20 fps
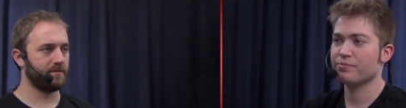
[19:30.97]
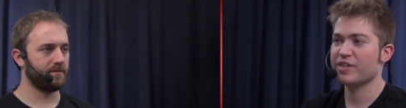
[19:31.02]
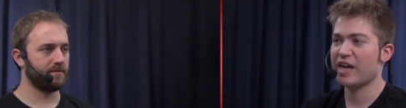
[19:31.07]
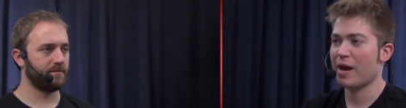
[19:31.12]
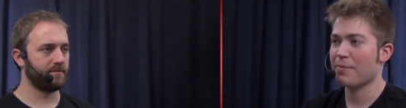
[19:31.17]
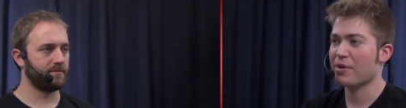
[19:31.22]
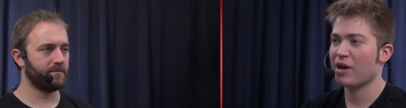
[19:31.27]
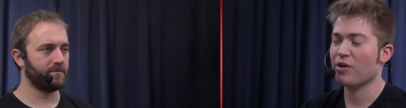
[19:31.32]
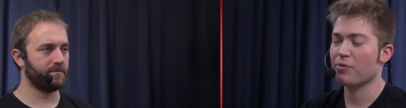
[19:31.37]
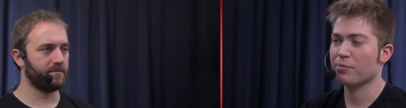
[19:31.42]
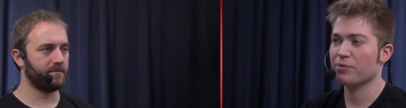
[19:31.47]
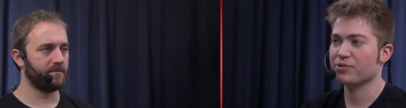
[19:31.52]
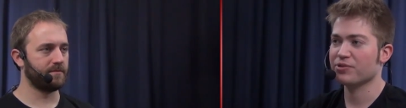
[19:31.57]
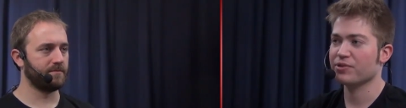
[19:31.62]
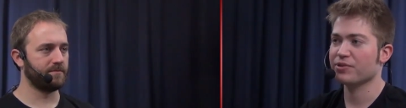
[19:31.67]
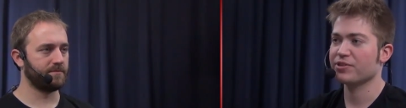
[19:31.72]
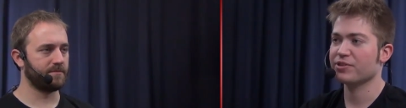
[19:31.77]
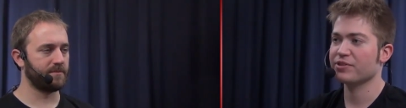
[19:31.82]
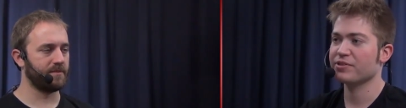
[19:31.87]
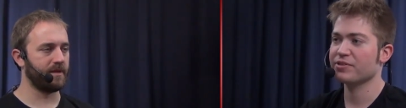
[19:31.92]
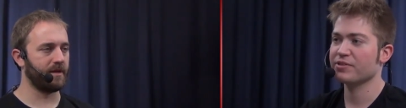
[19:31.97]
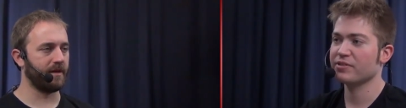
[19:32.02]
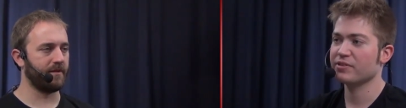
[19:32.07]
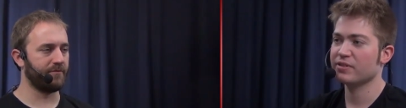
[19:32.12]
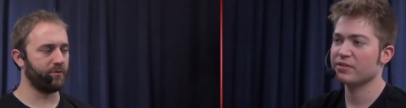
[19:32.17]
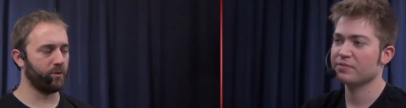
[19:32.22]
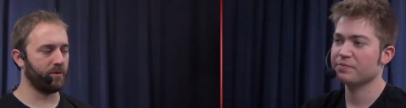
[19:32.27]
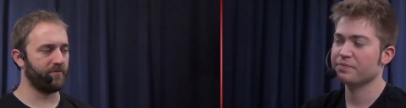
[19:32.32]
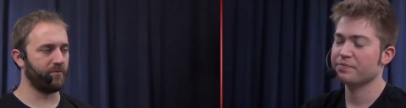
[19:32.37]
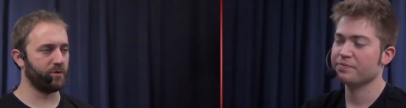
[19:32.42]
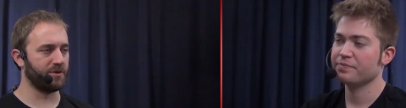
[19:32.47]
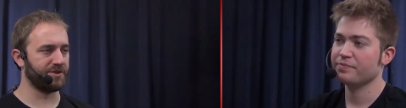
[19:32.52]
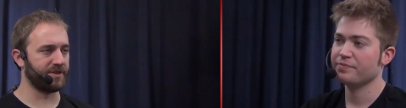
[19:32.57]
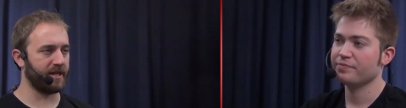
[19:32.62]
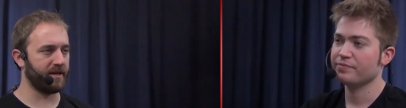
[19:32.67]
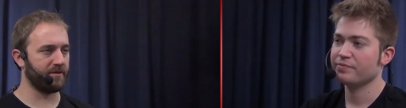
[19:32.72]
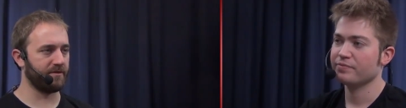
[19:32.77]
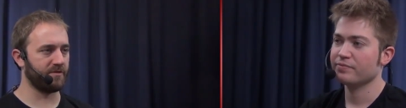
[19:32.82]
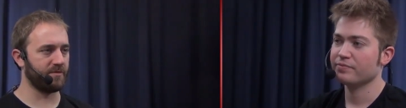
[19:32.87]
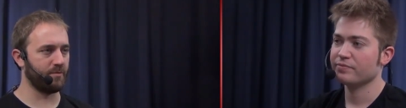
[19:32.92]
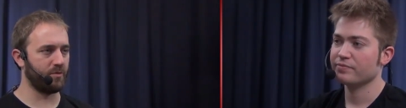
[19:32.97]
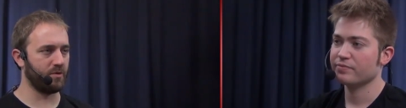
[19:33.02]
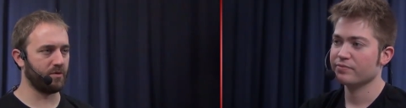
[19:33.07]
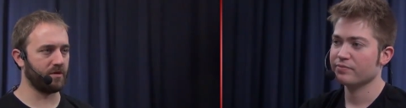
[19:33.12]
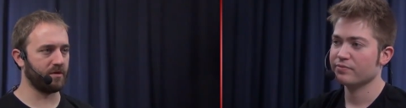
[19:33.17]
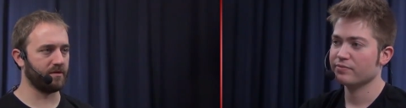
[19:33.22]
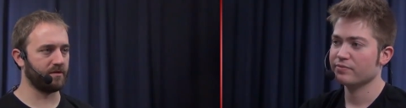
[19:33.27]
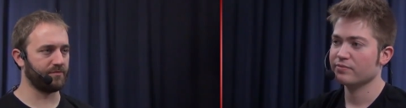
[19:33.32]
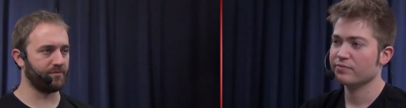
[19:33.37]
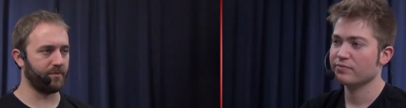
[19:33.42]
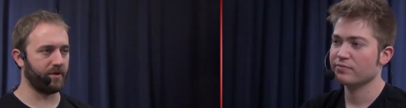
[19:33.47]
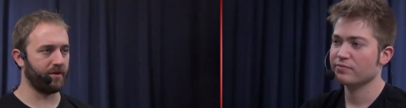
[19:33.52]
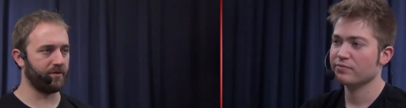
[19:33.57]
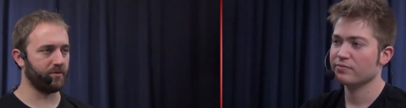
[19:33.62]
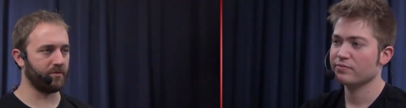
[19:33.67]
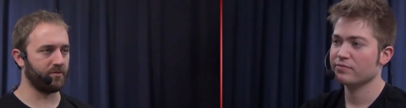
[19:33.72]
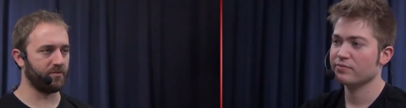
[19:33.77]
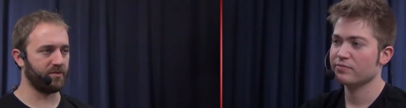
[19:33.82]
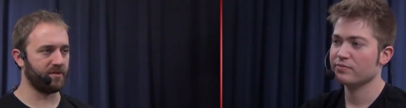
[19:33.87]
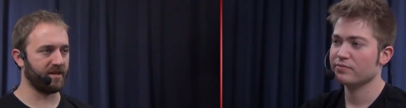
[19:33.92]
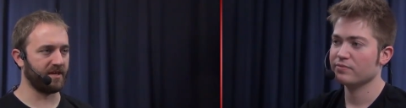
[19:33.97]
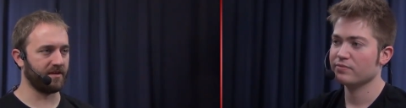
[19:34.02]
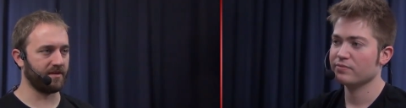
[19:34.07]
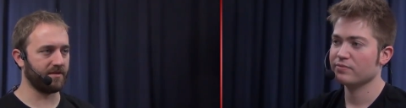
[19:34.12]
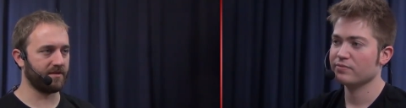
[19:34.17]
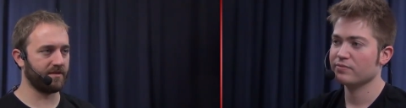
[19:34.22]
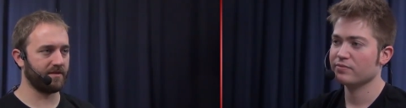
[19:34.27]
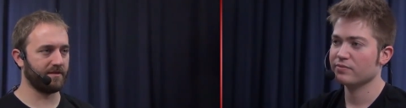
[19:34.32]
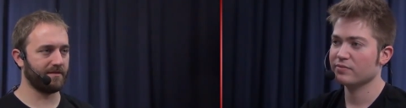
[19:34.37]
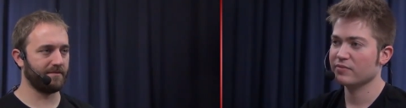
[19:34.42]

Speaker 1: tap out most of the turns. Yeah, fewer
Speaker 2: Void Shatters, more other things.